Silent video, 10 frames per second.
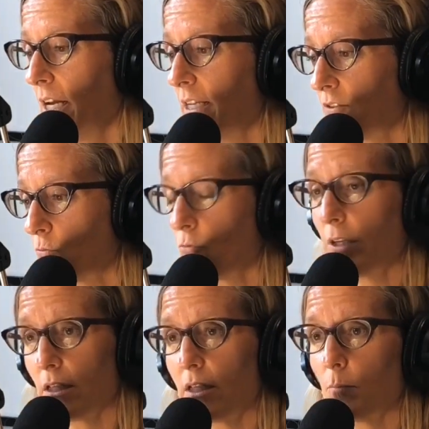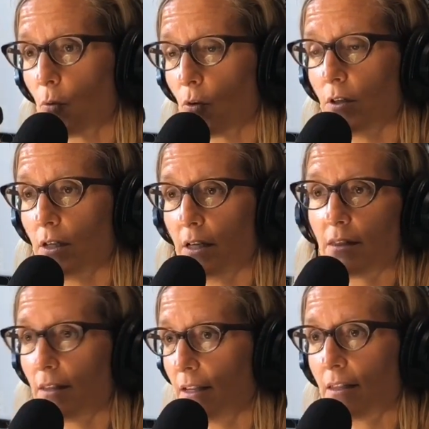It's really important.
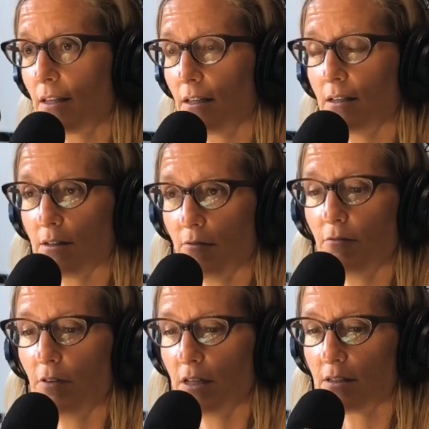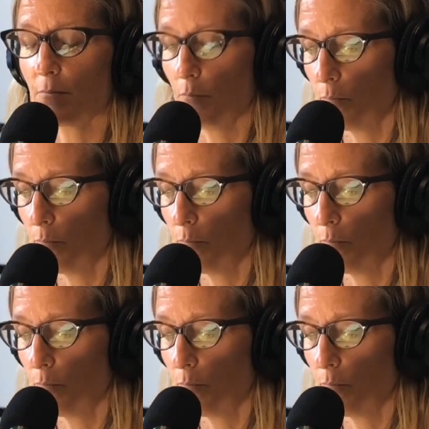I think it's a